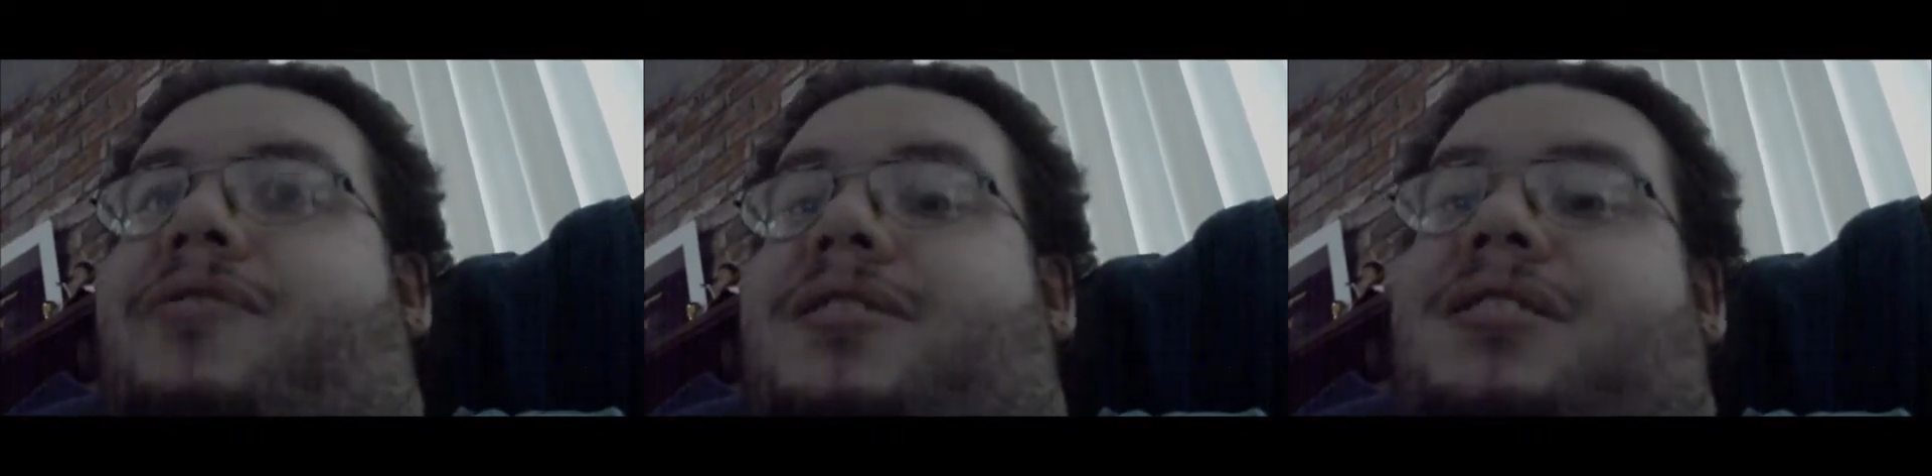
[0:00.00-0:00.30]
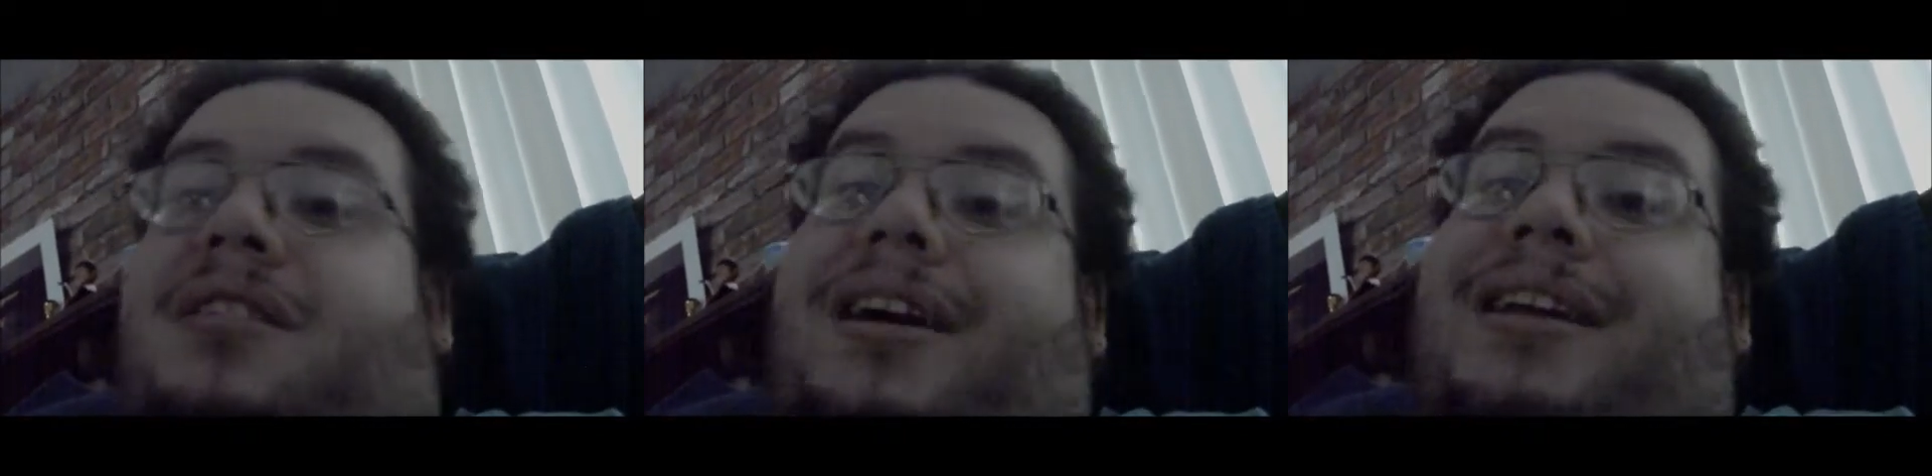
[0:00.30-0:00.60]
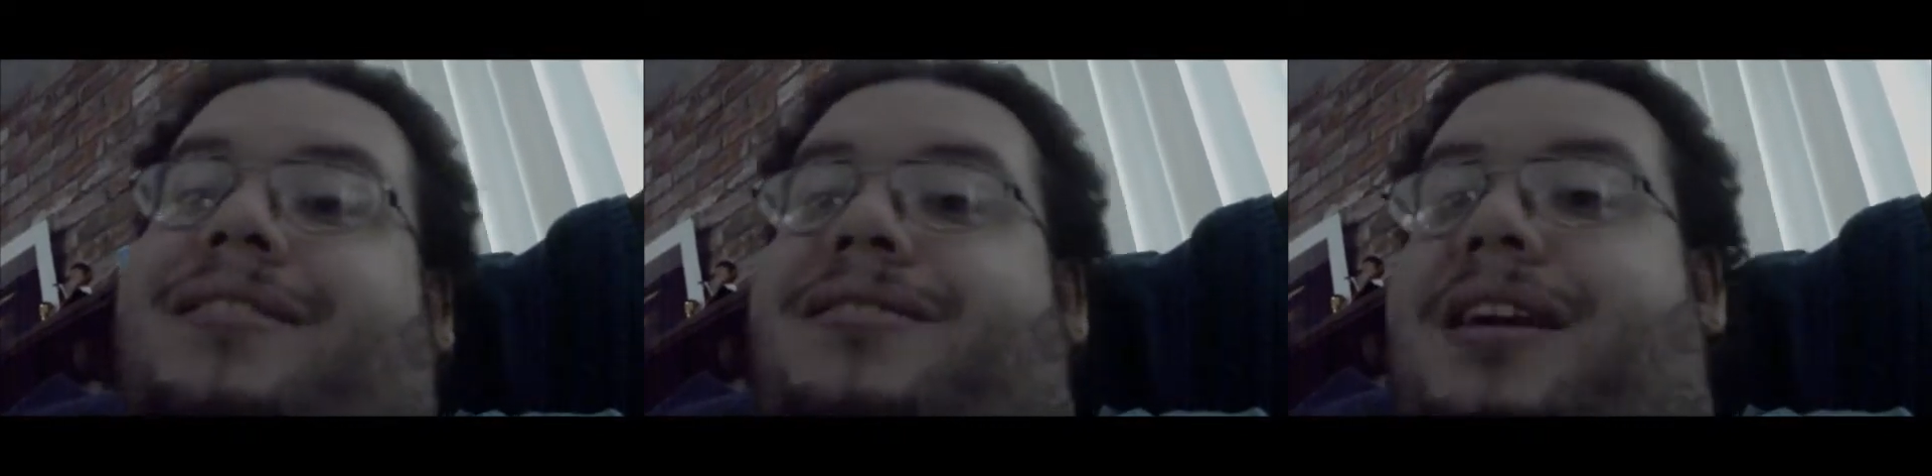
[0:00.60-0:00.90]
a
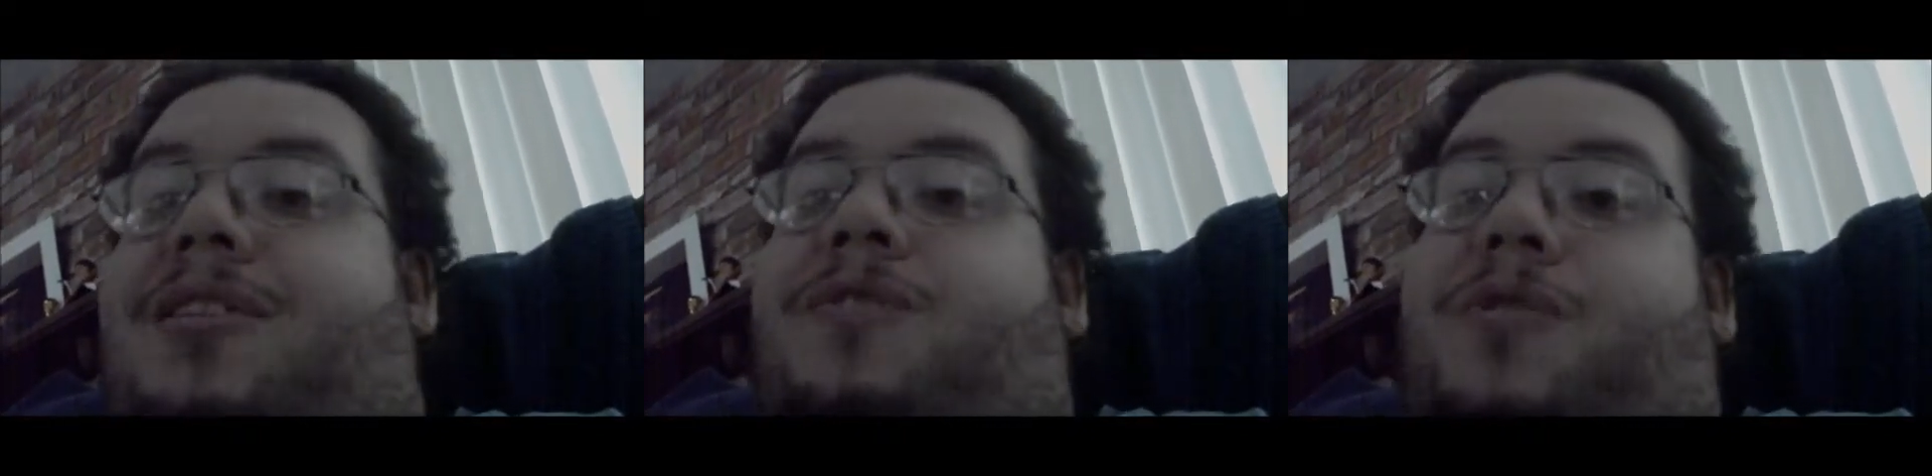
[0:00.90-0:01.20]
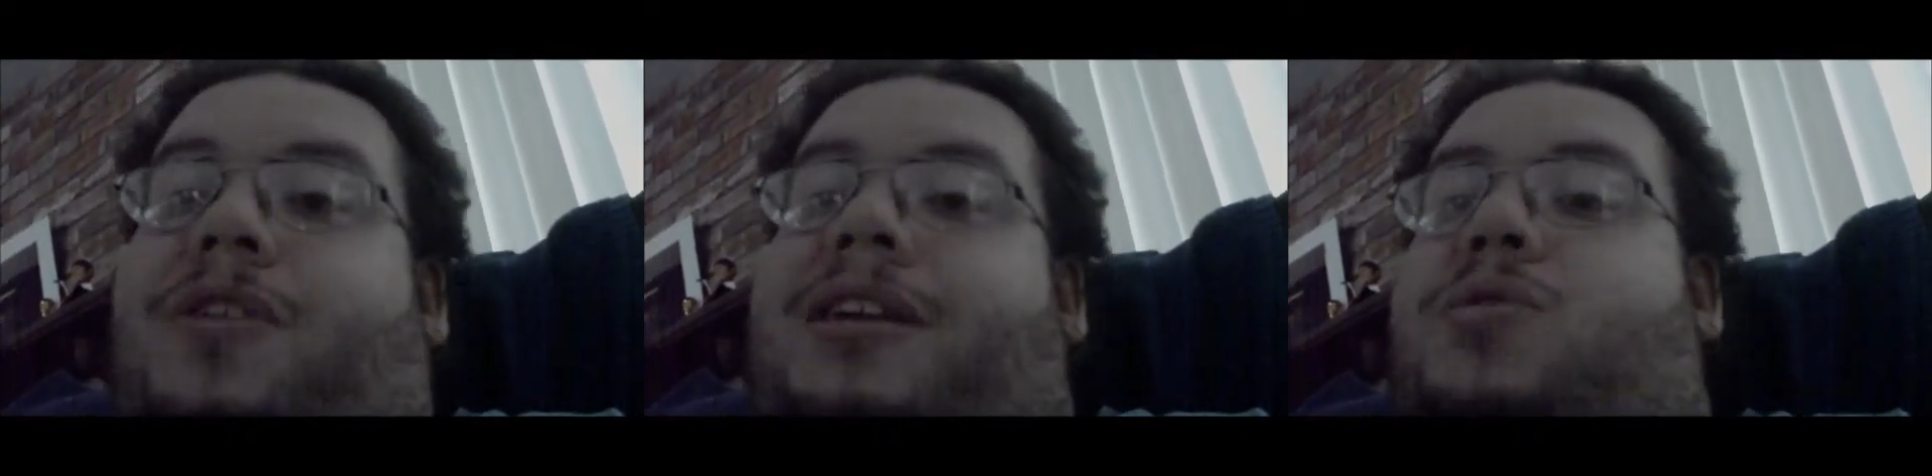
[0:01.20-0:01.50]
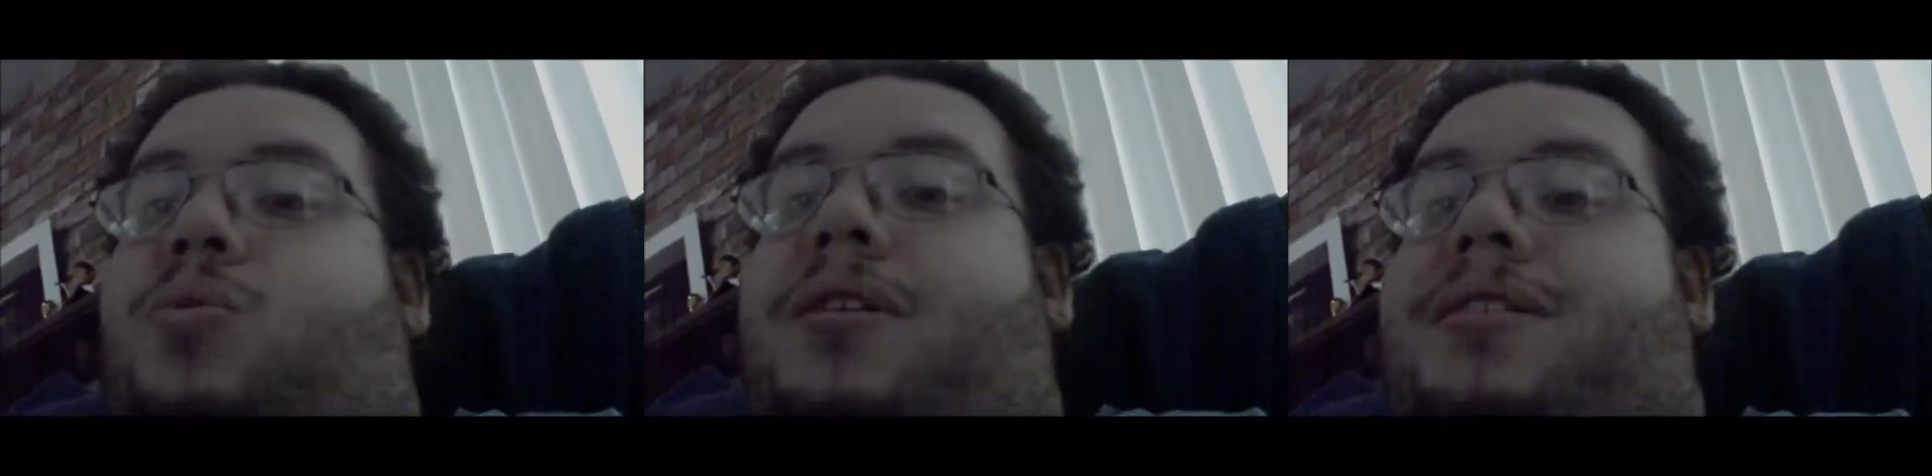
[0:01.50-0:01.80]
sliding scale for each
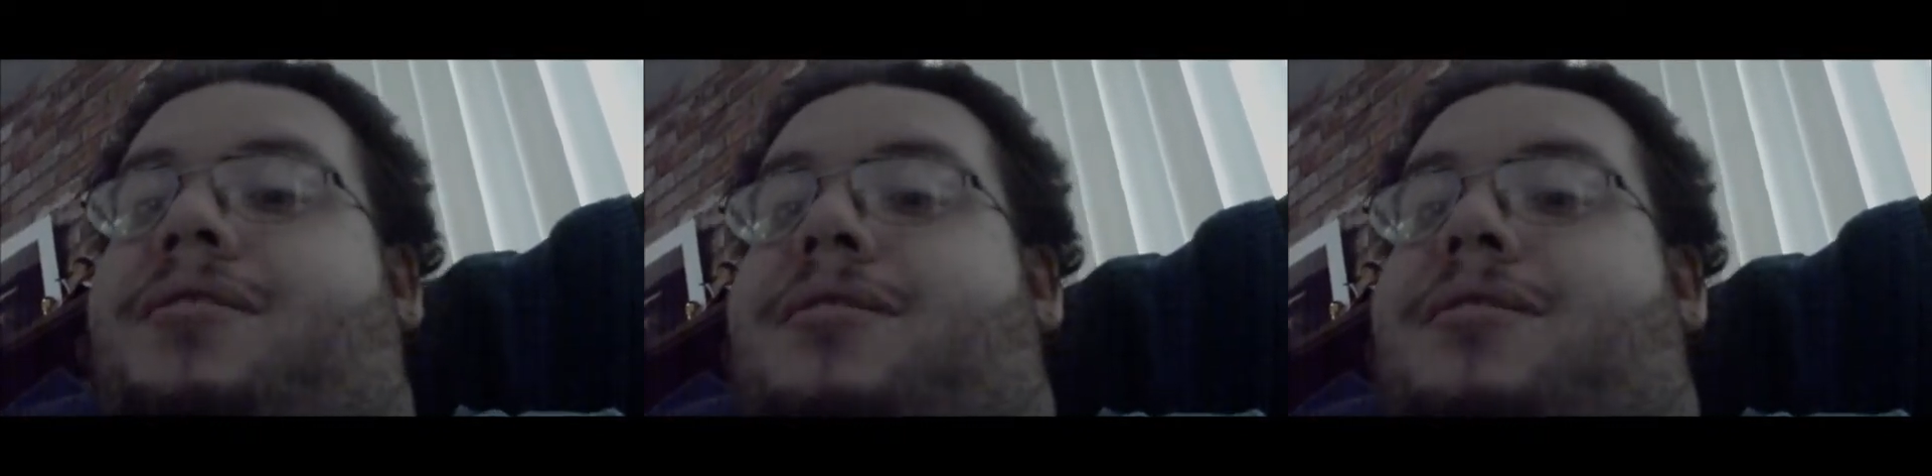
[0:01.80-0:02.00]
one,